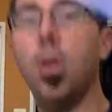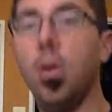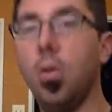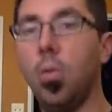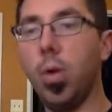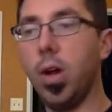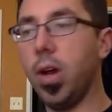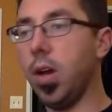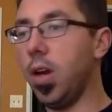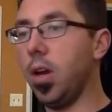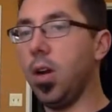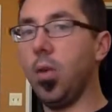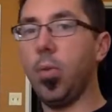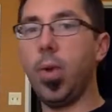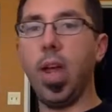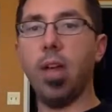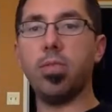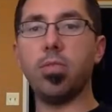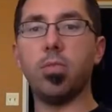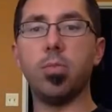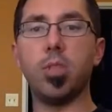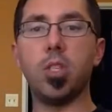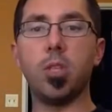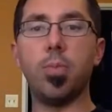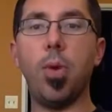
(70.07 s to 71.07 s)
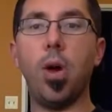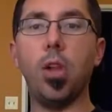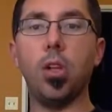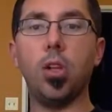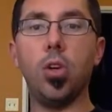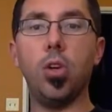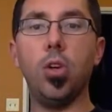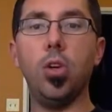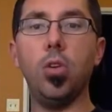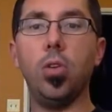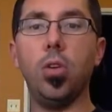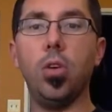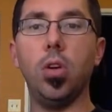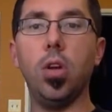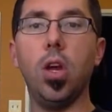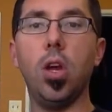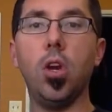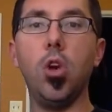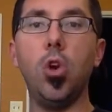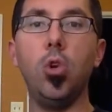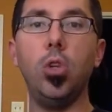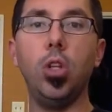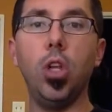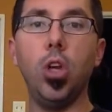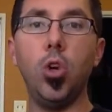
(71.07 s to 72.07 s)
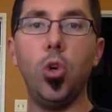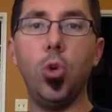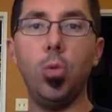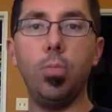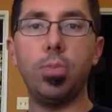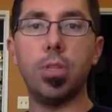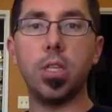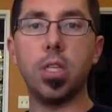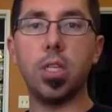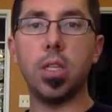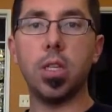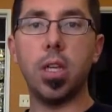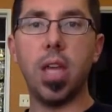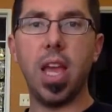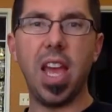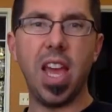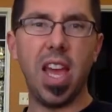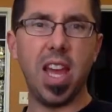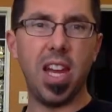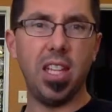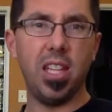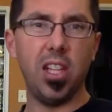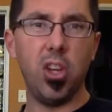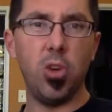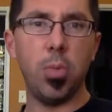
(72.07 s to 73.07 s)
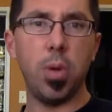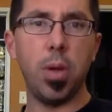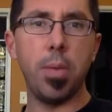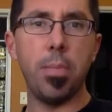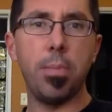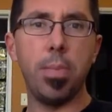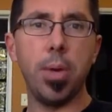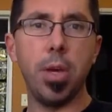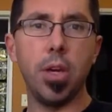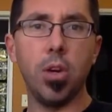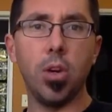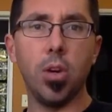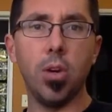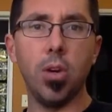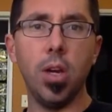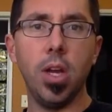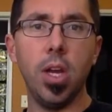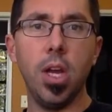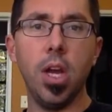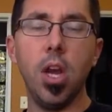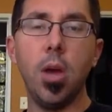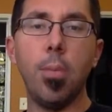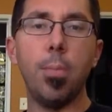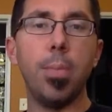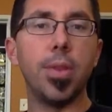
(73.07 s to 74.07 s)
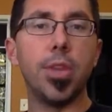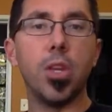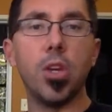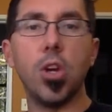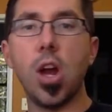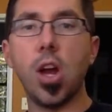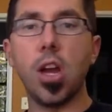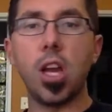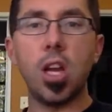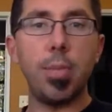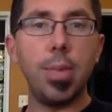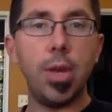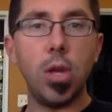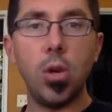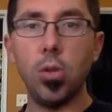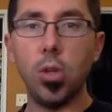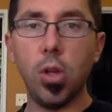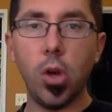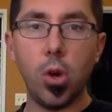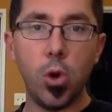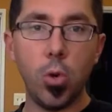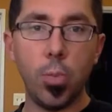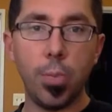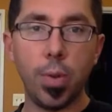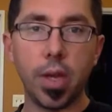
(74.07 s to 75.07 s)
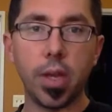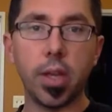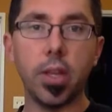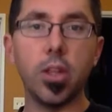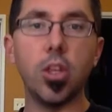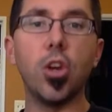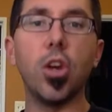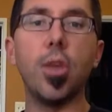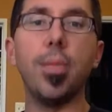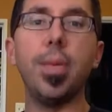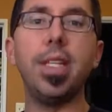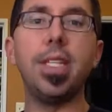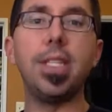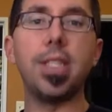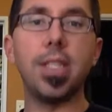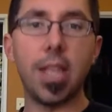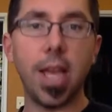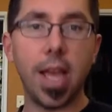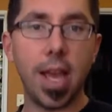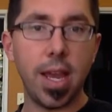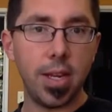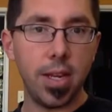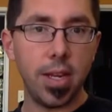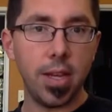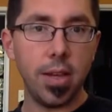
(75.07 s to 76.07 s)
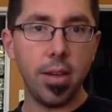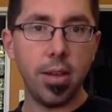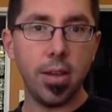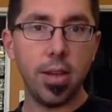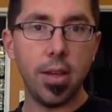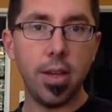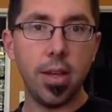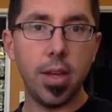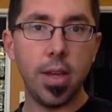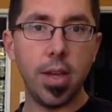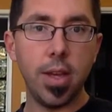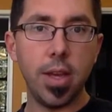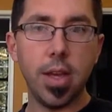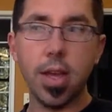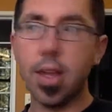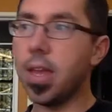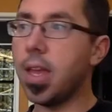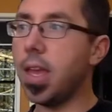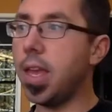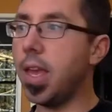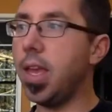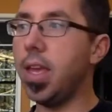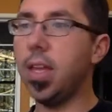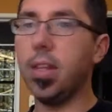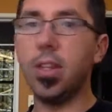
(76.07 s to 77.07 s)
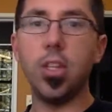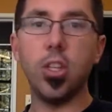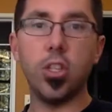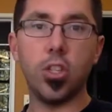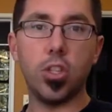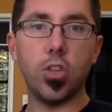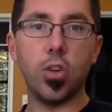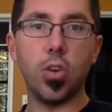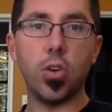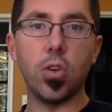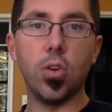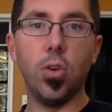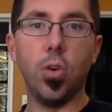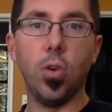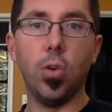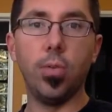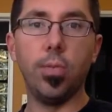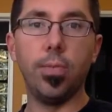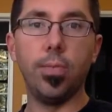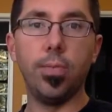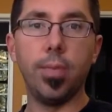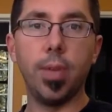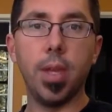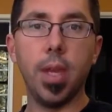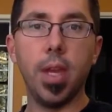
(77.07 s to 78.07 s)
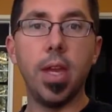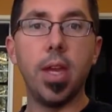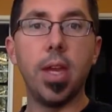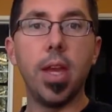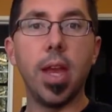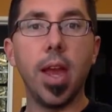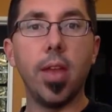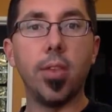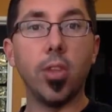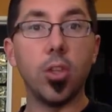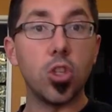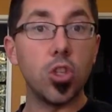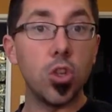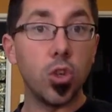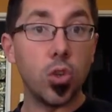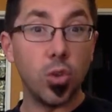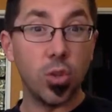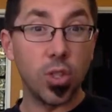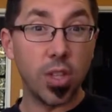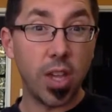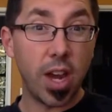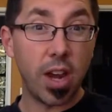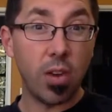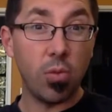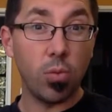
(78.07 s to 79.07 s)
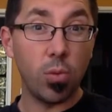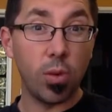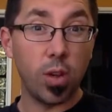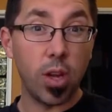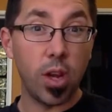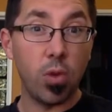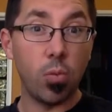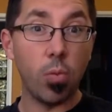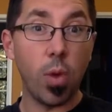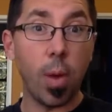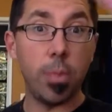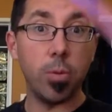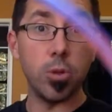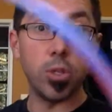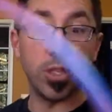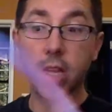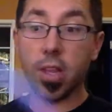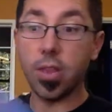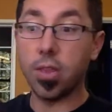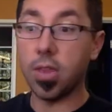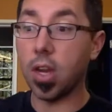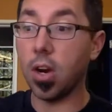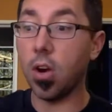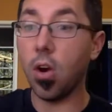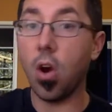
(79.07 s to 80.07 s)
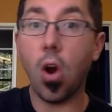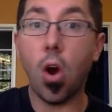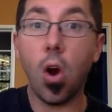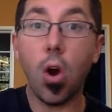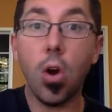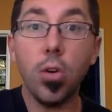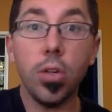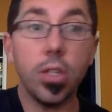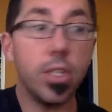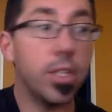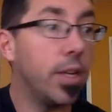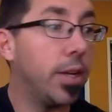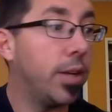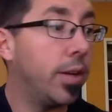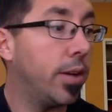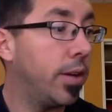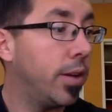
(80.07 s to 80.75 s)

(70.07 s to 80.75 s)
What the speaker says: where we have some smaller hula hoops and a little bit bigger, but they're not going to be hula hooping. They're going to be standing in the circle, and the circle is kind of going to represent their heart.